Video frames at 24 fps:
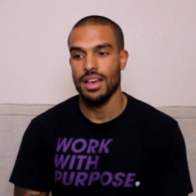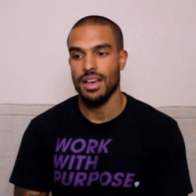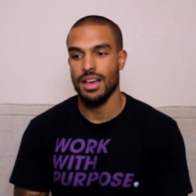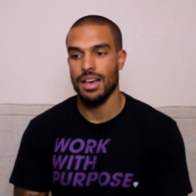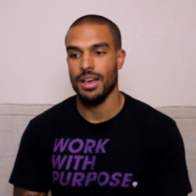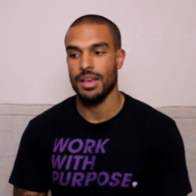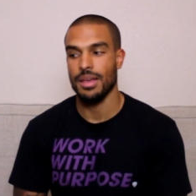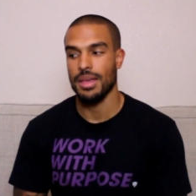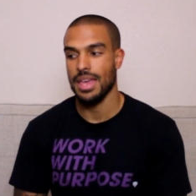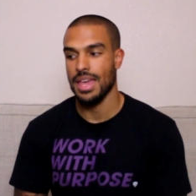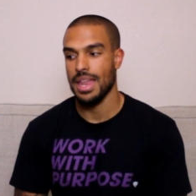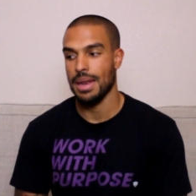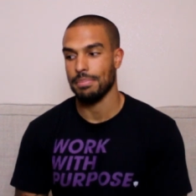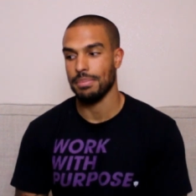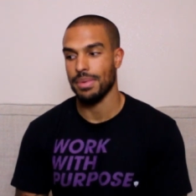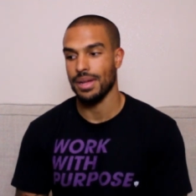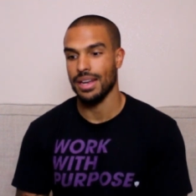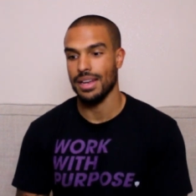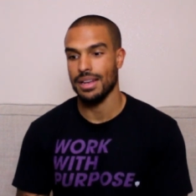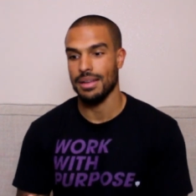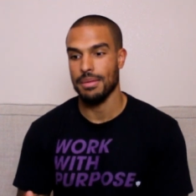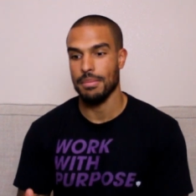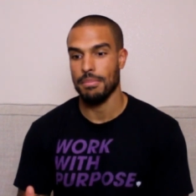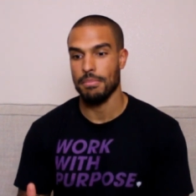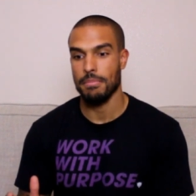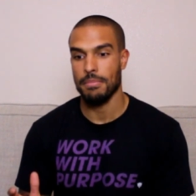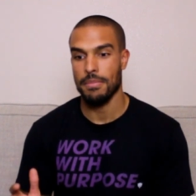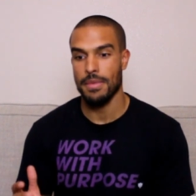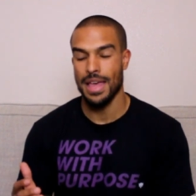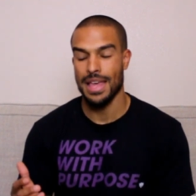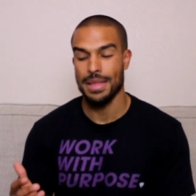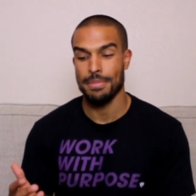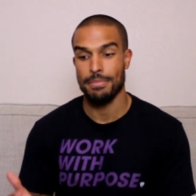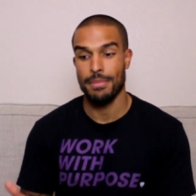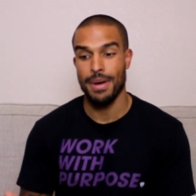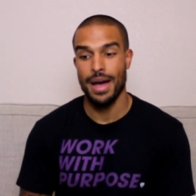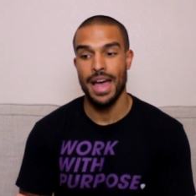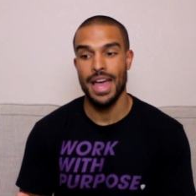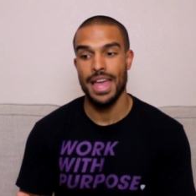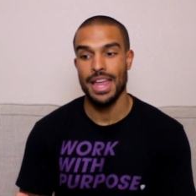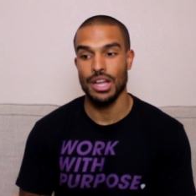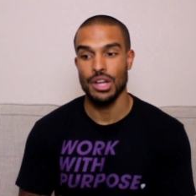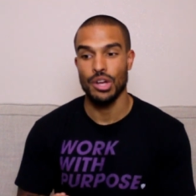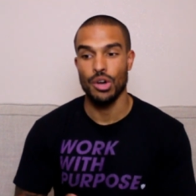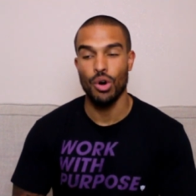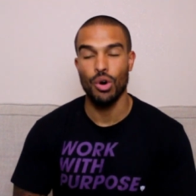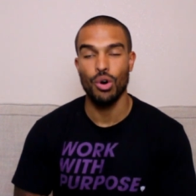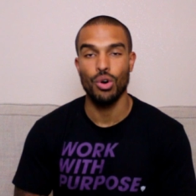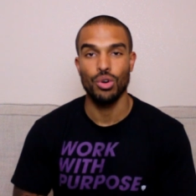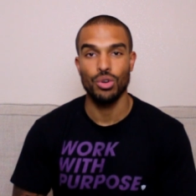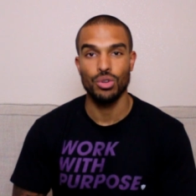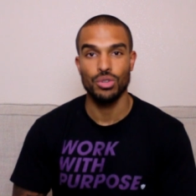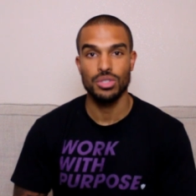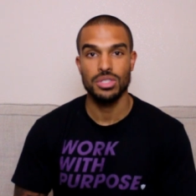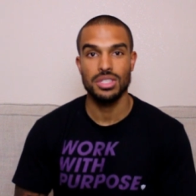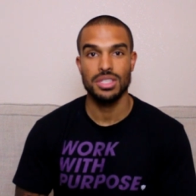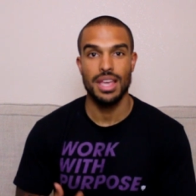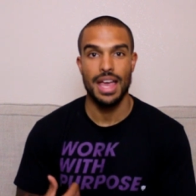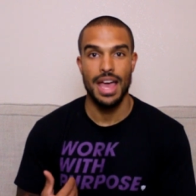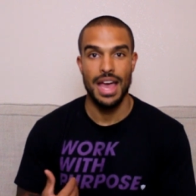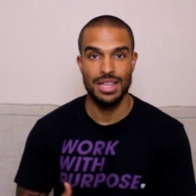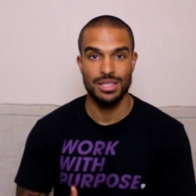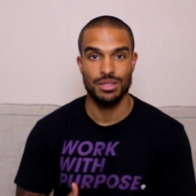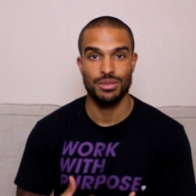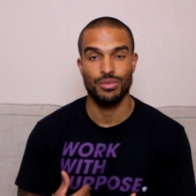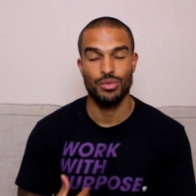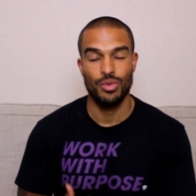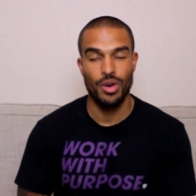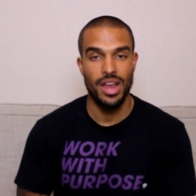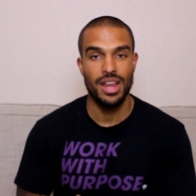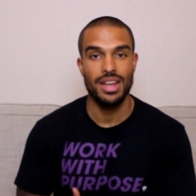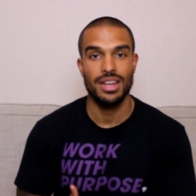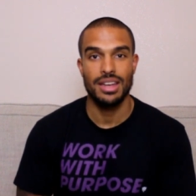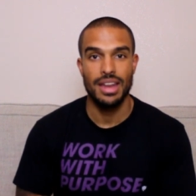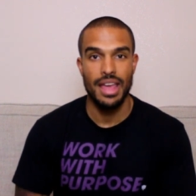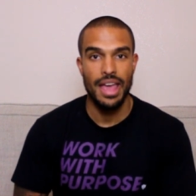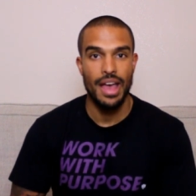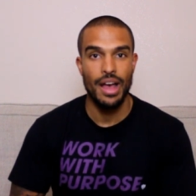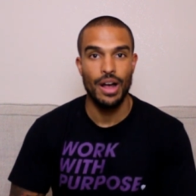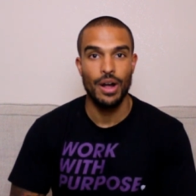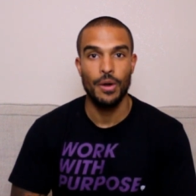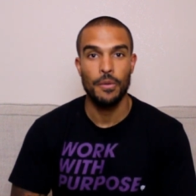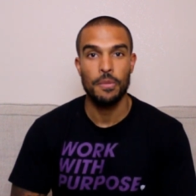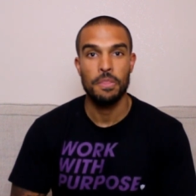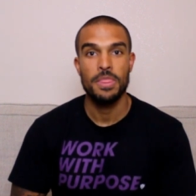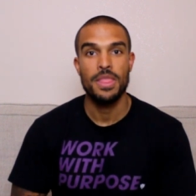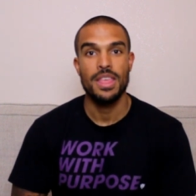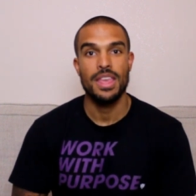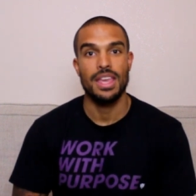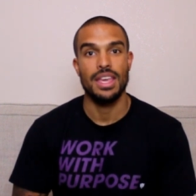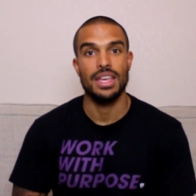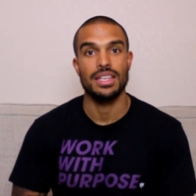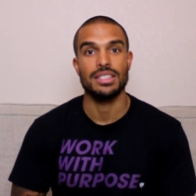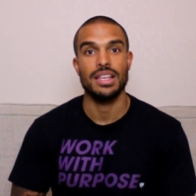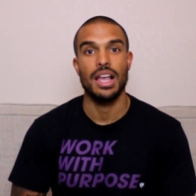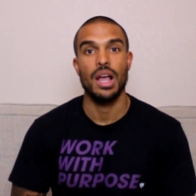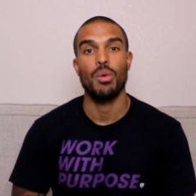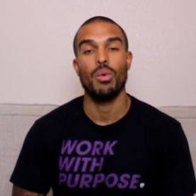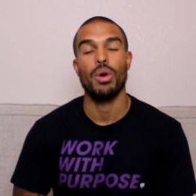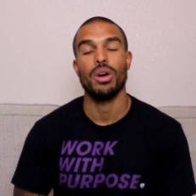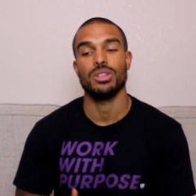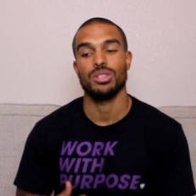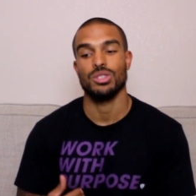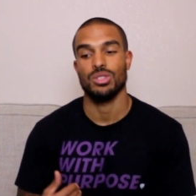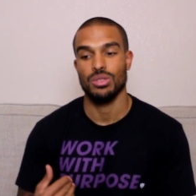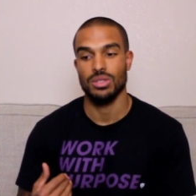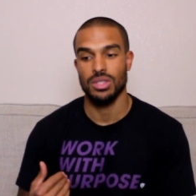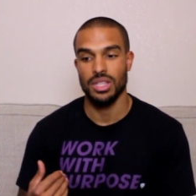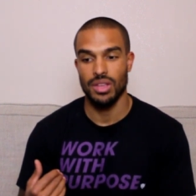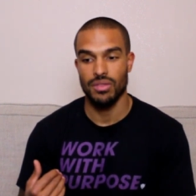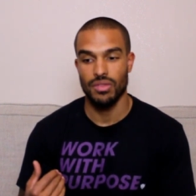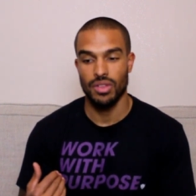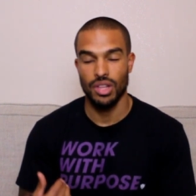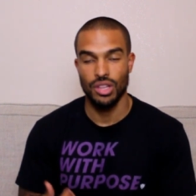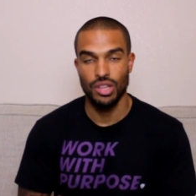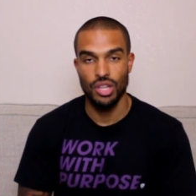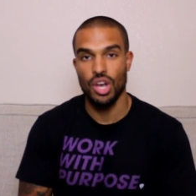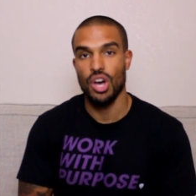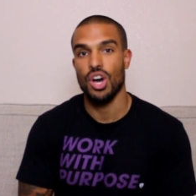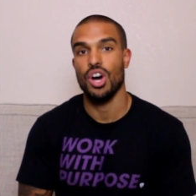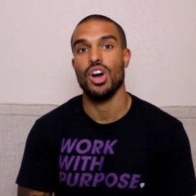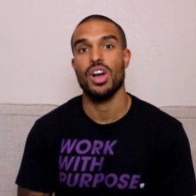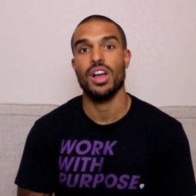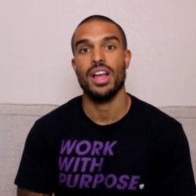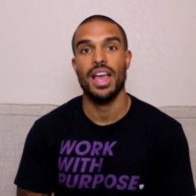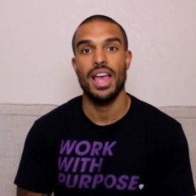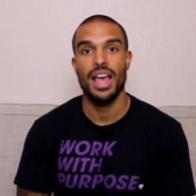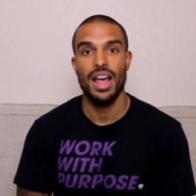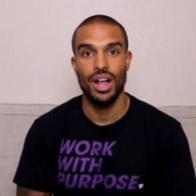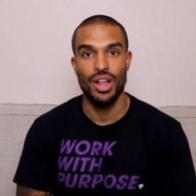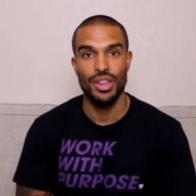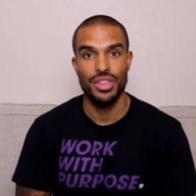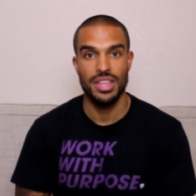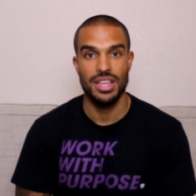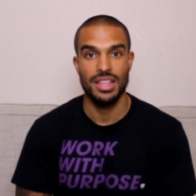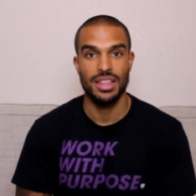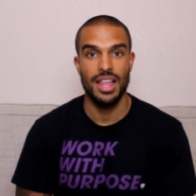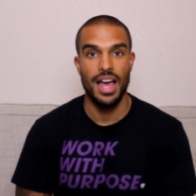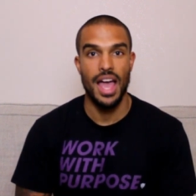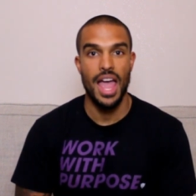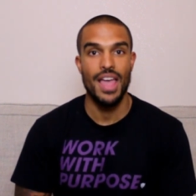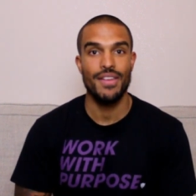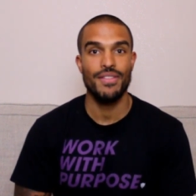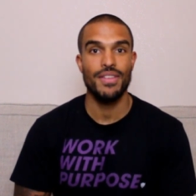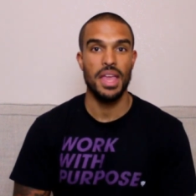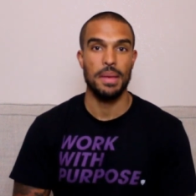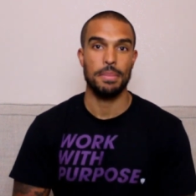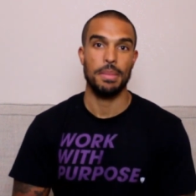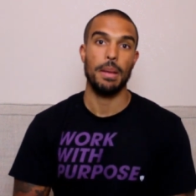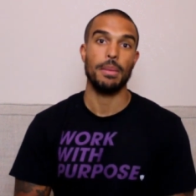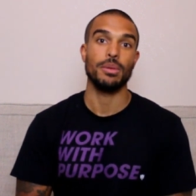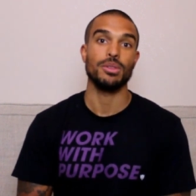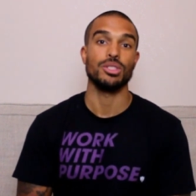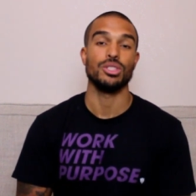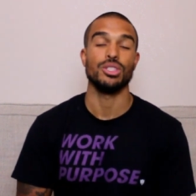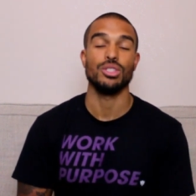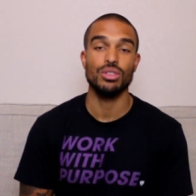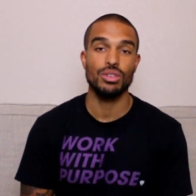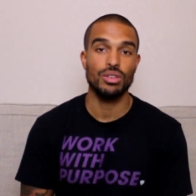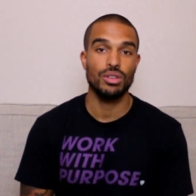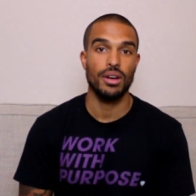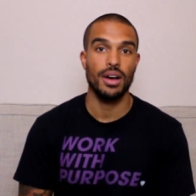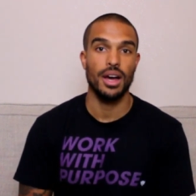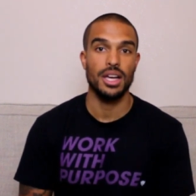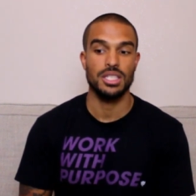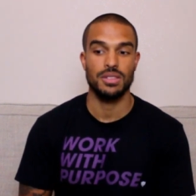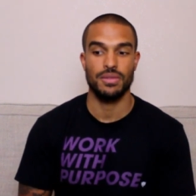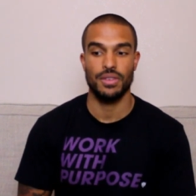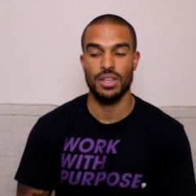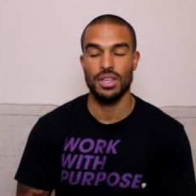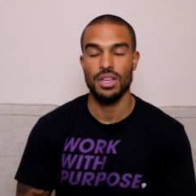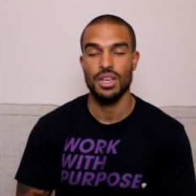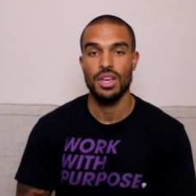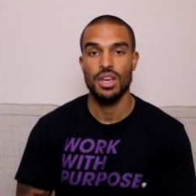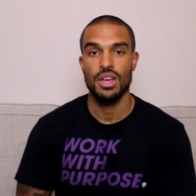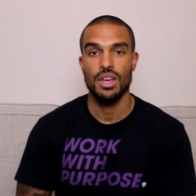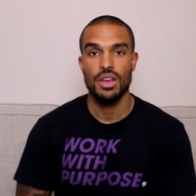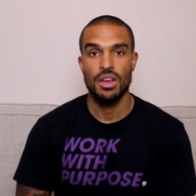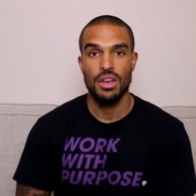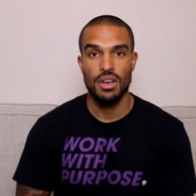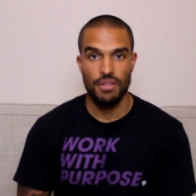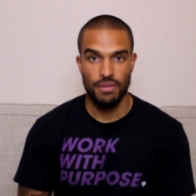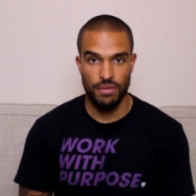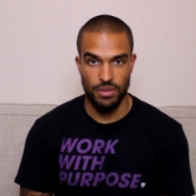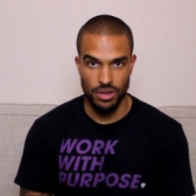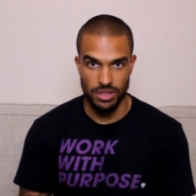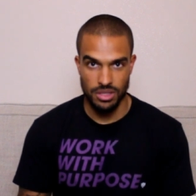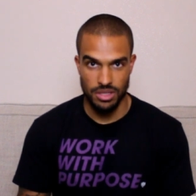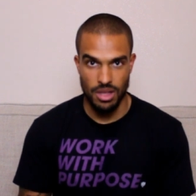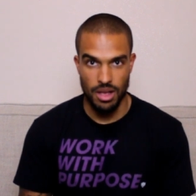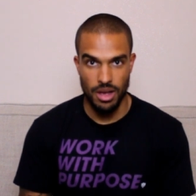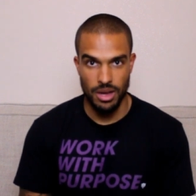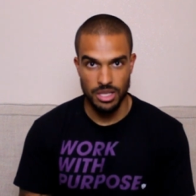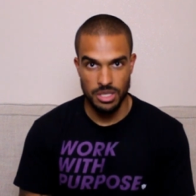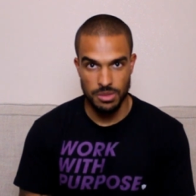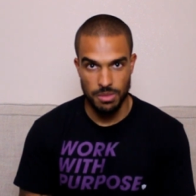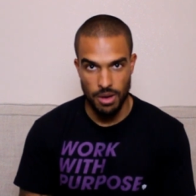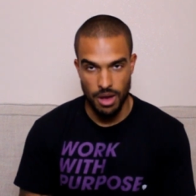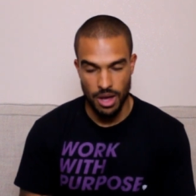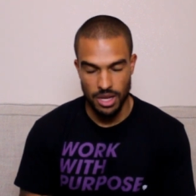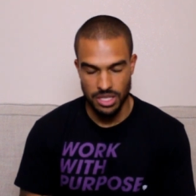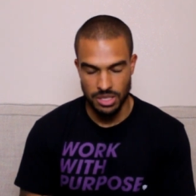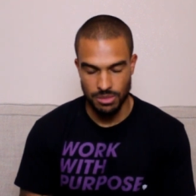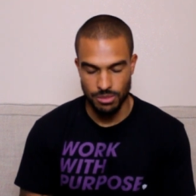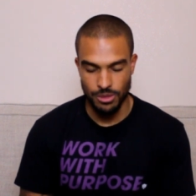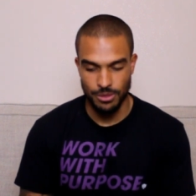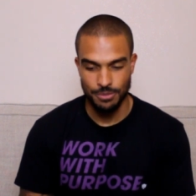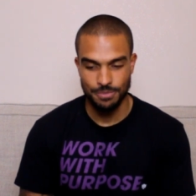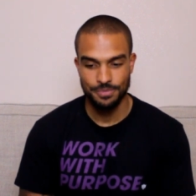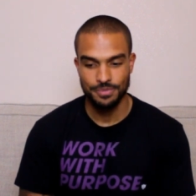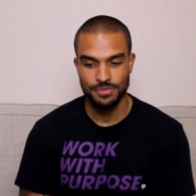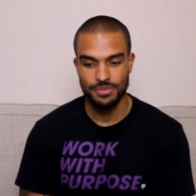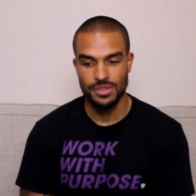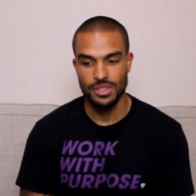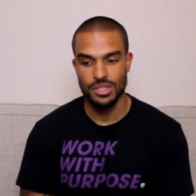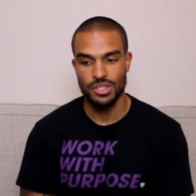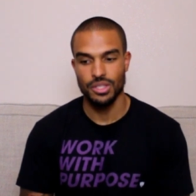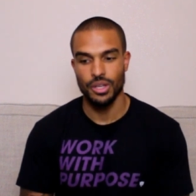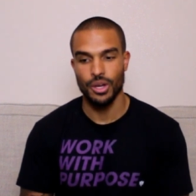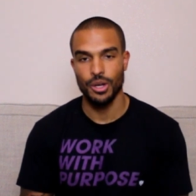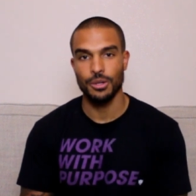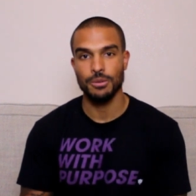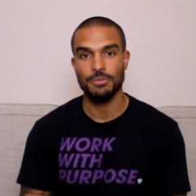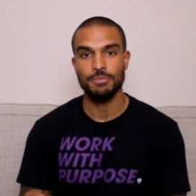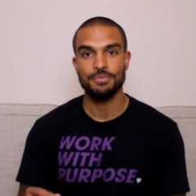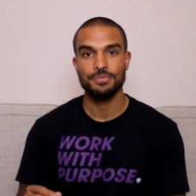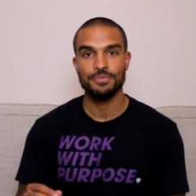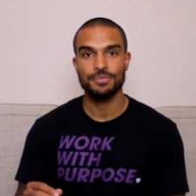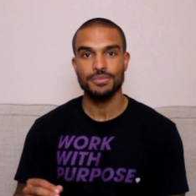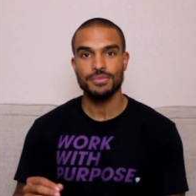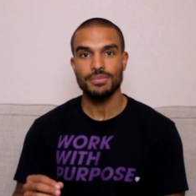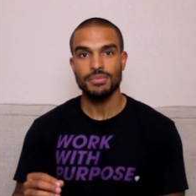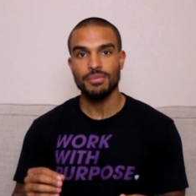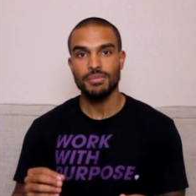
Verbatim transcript: Uh, and, but and my goals as of right now is I want to live a long, healthy life and be able to do CrossFit for as long as possible. So